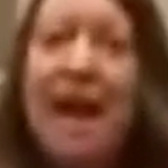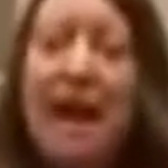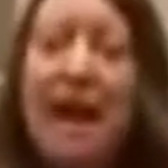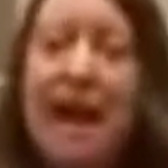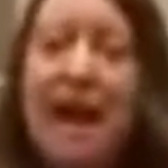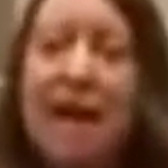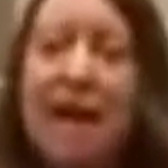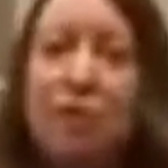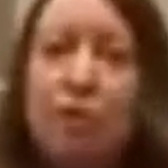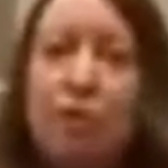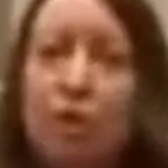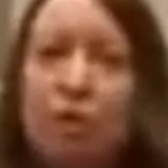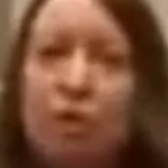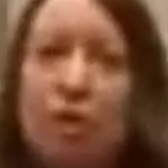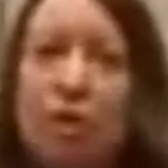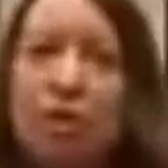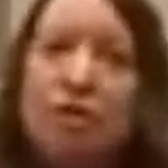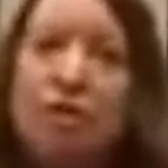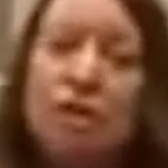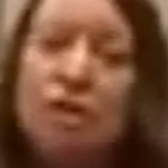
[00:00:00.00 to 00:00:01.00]
and we
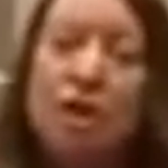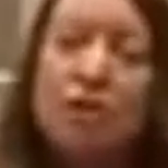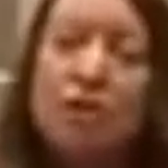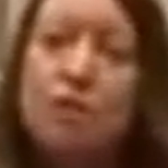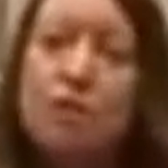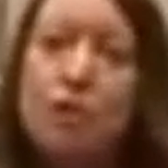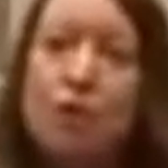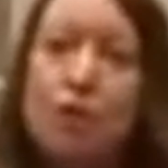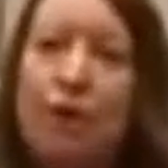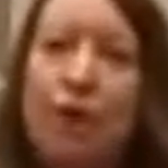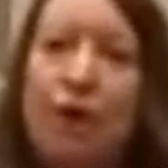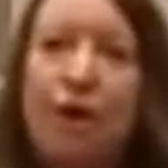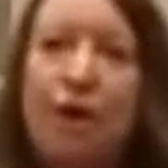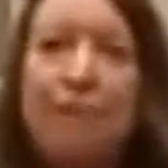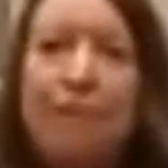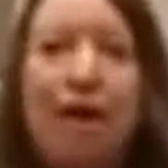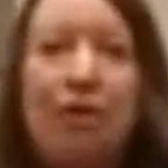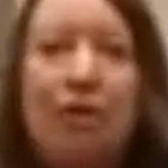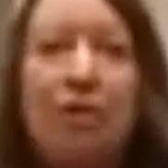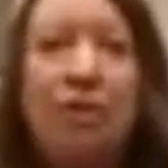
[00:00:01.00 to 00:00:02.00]
want to talk story
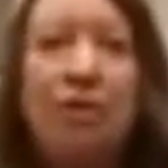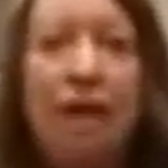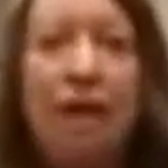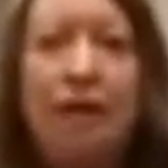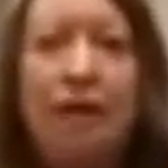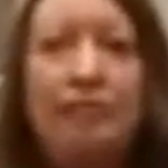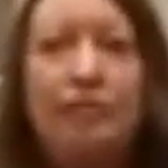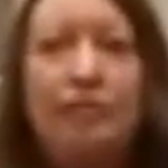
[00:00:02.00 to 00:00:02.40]
about